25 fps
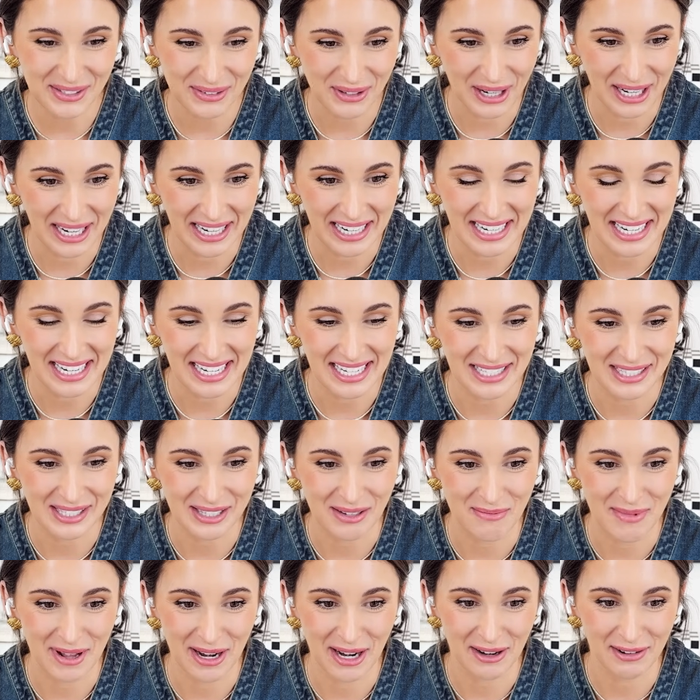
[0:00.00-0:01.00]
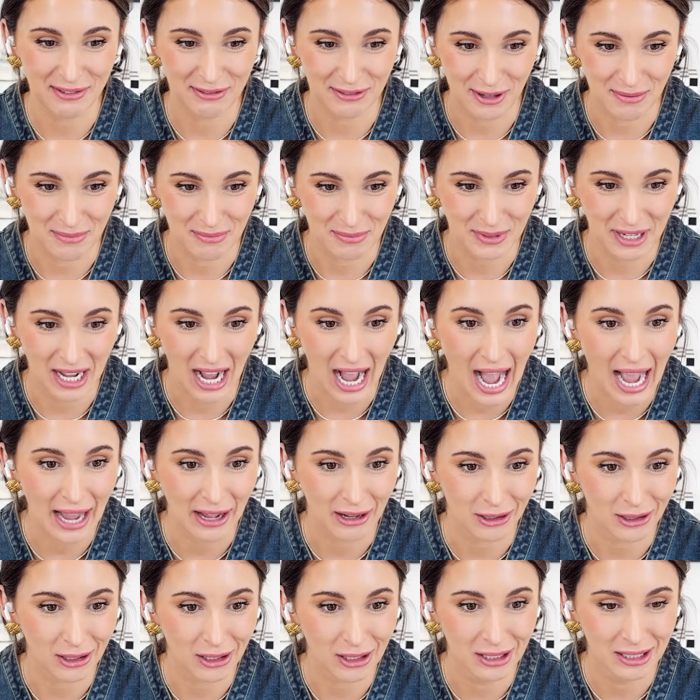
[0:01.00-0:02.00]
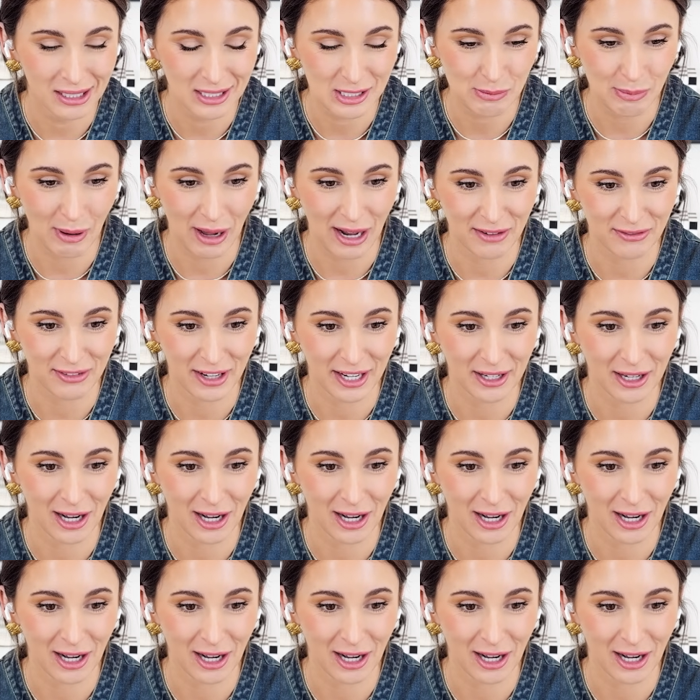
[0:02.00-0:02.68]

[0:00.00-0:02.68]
one is submitted from Kyle, a Spotify comment.